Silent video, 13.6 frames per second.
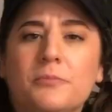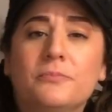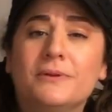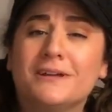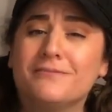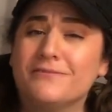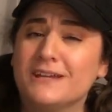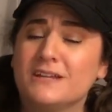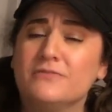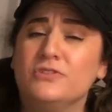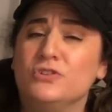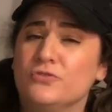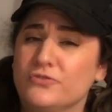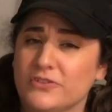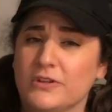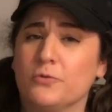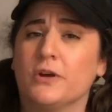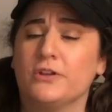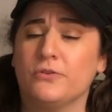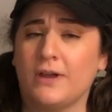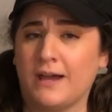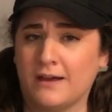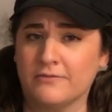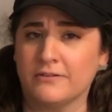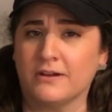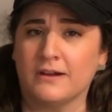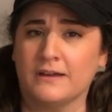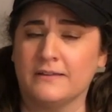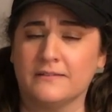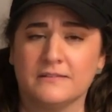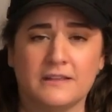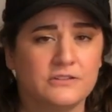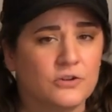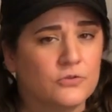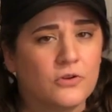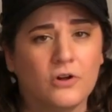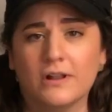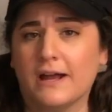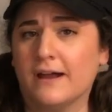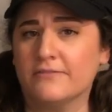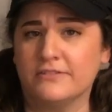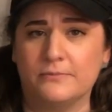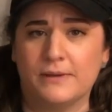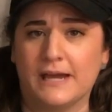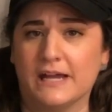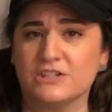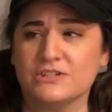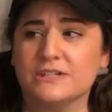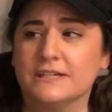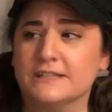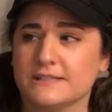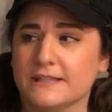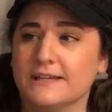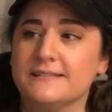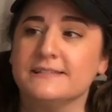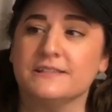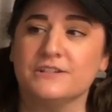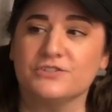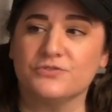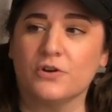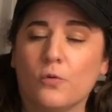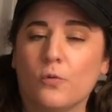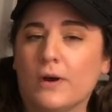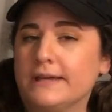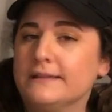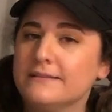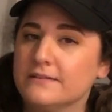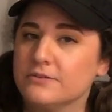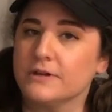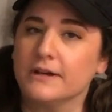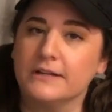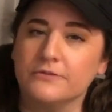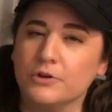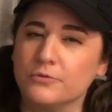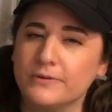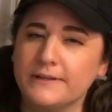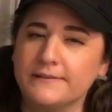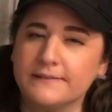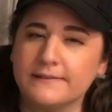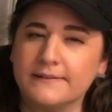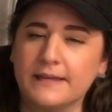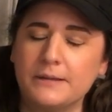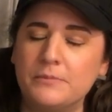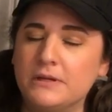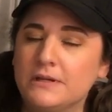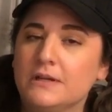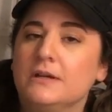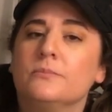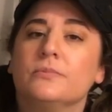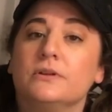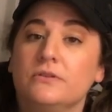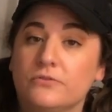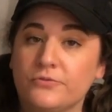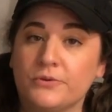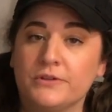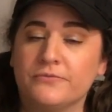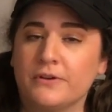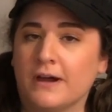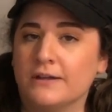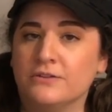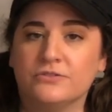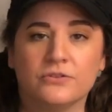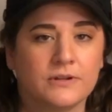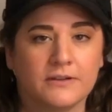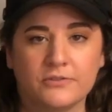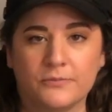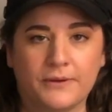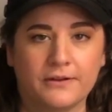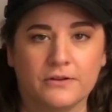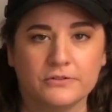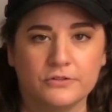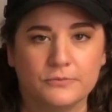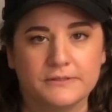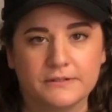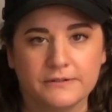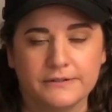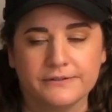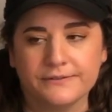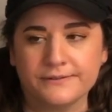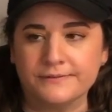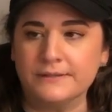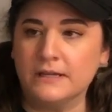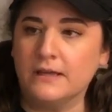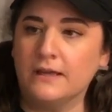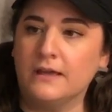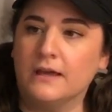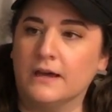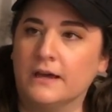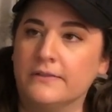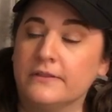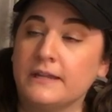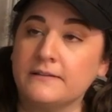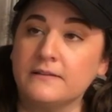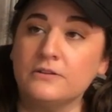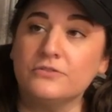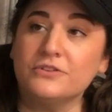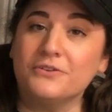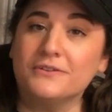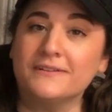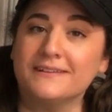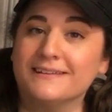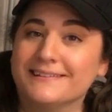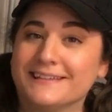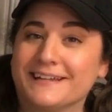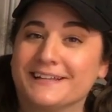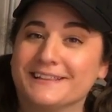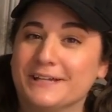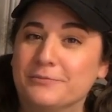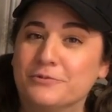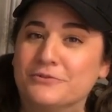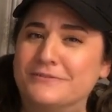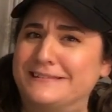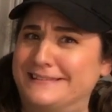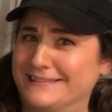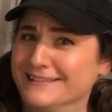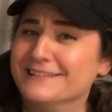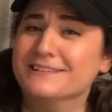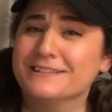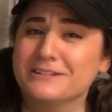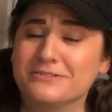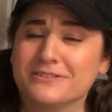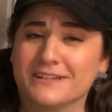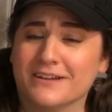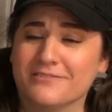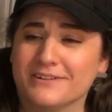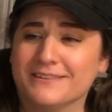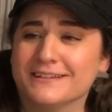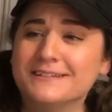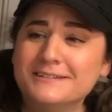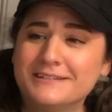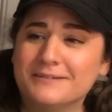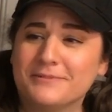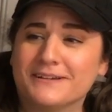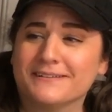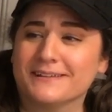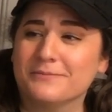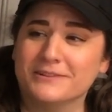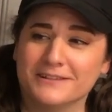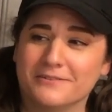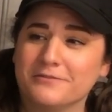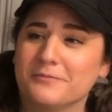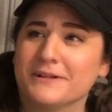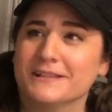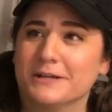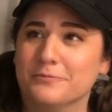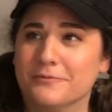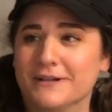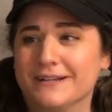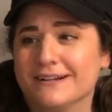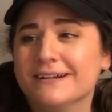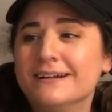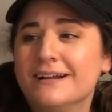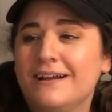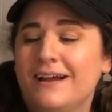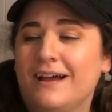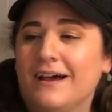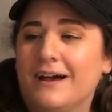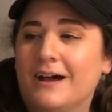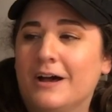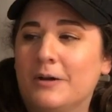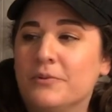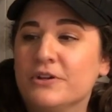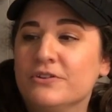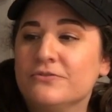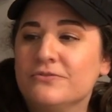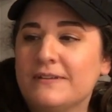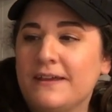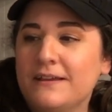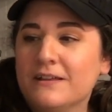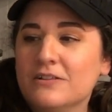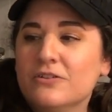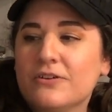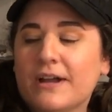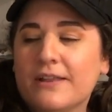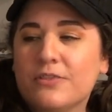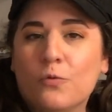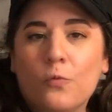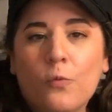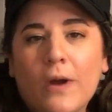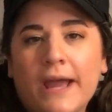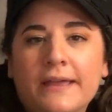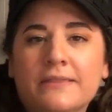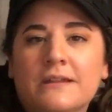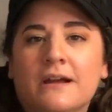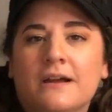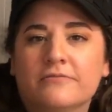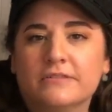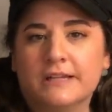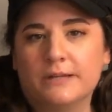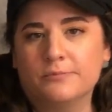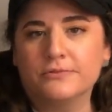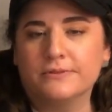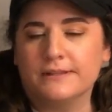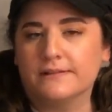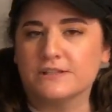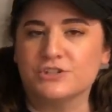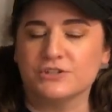big fan of using what you have, guys. They don't all have to match. It's nice that these white, so it kind of all reads the same, but use what you've got. You don't have to buy all new materials. Uh, the next thing you'll notice is that I labeled literally everything because I'm in love with my label maker. Uh, but you take a look at the way that I've labeled these, and